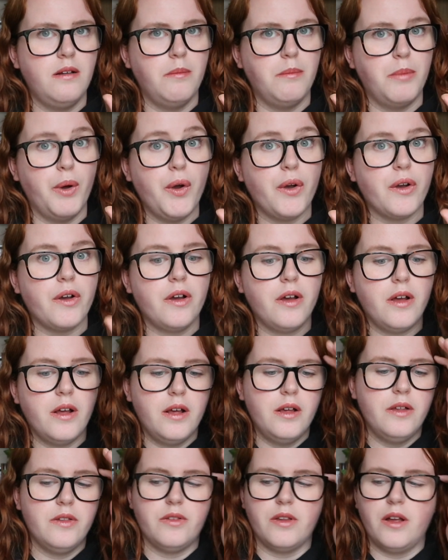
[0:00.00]
book.
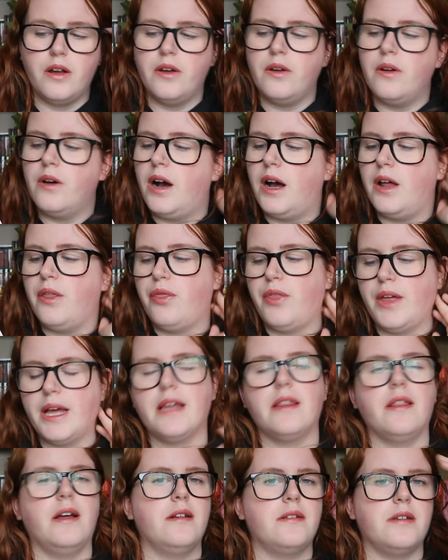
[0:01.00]
So I
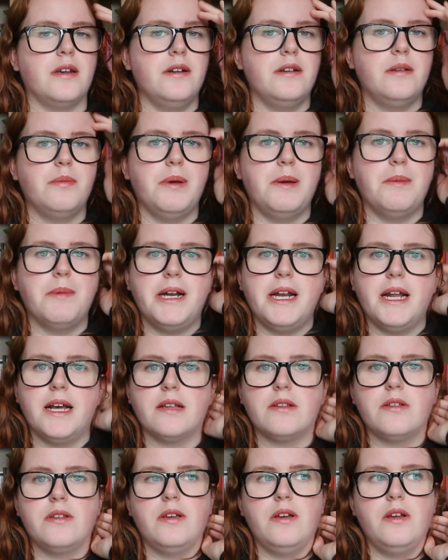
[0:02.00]
think that's going to be my
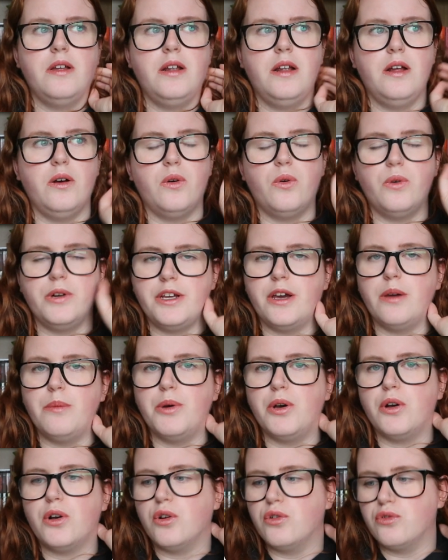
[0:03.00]
next
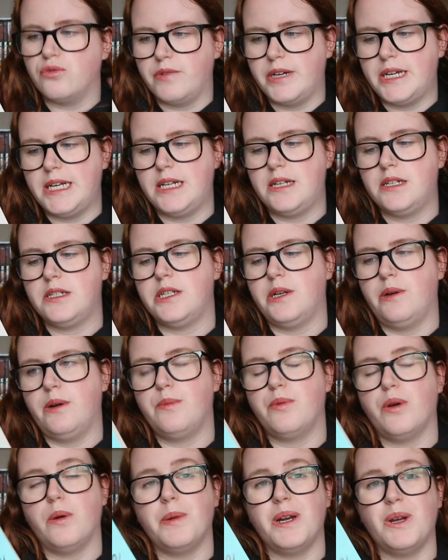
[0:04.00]
audiobook read. So I
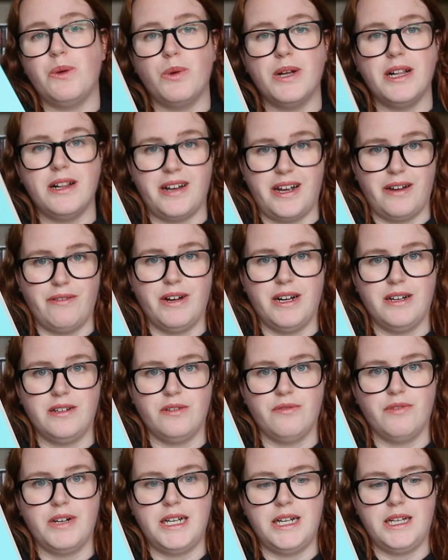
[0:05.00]
probably will get around
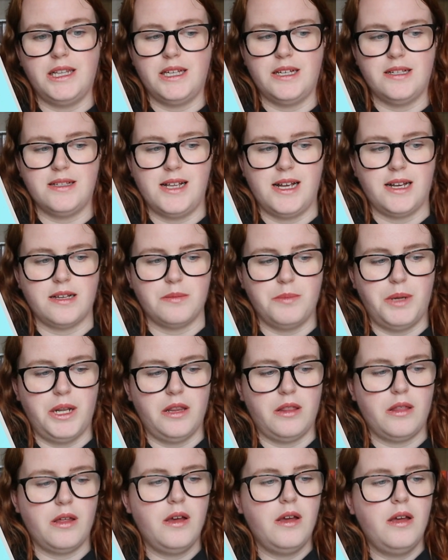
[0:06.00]
to reading this next
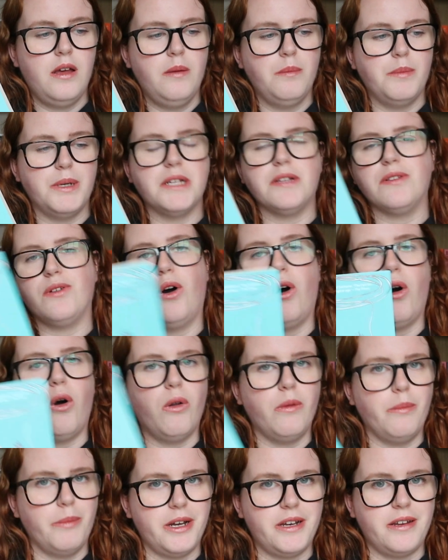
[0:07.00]
month, but it's not
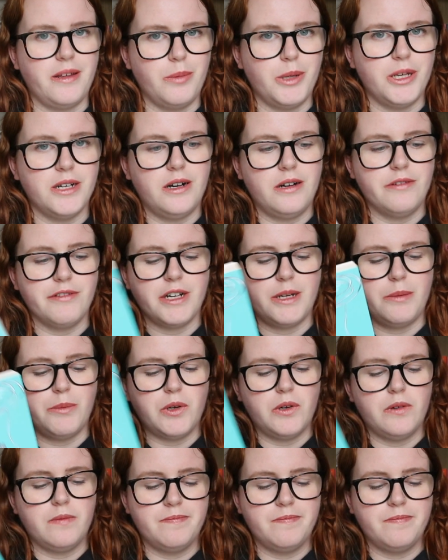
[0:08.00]
on my TBR anymore.